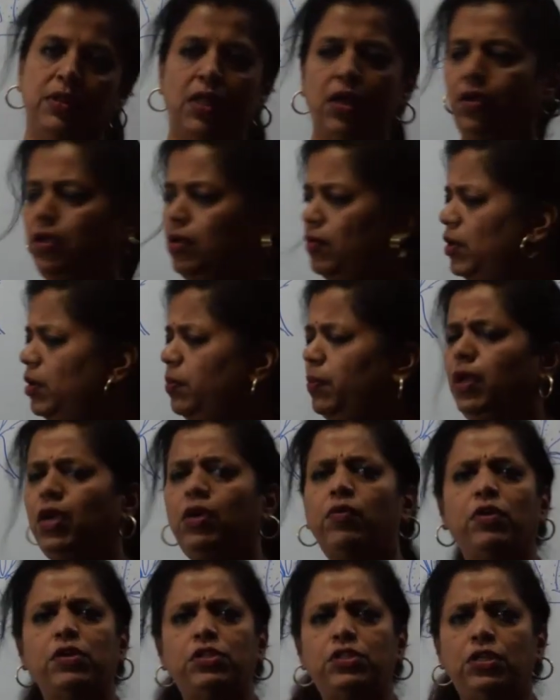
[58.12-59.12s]
They are given a big
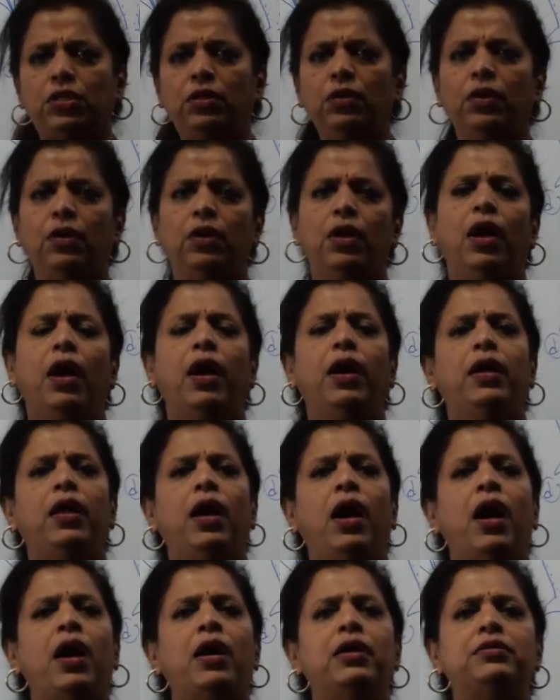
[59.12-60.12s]
question and
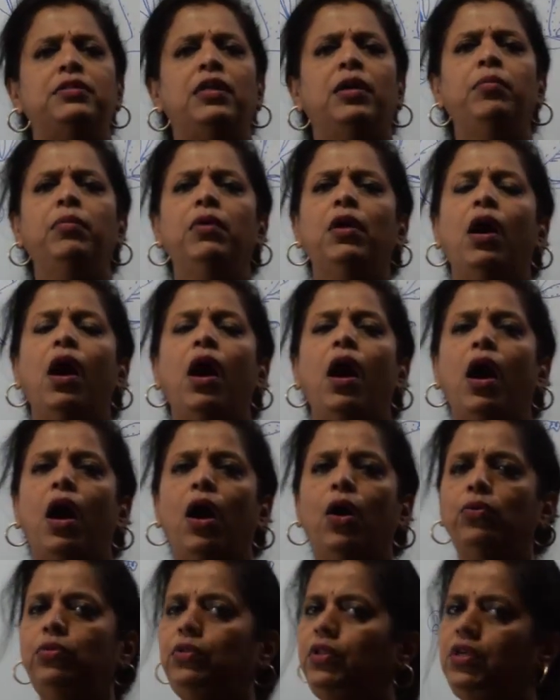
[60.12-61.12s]
ask them
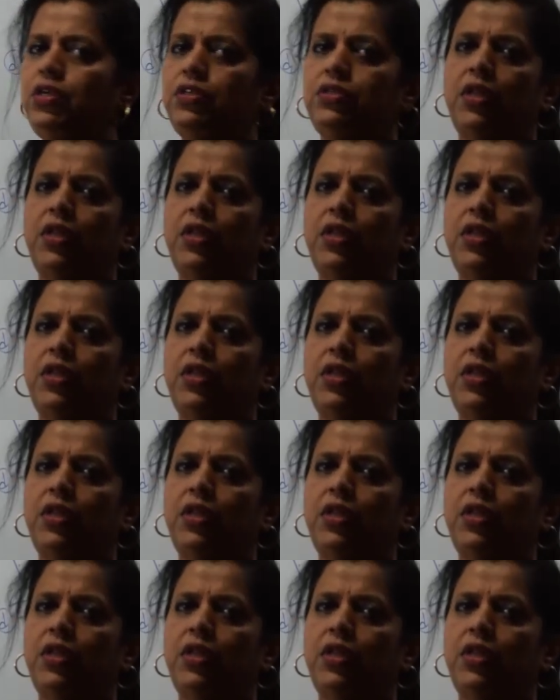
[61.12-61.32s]
how these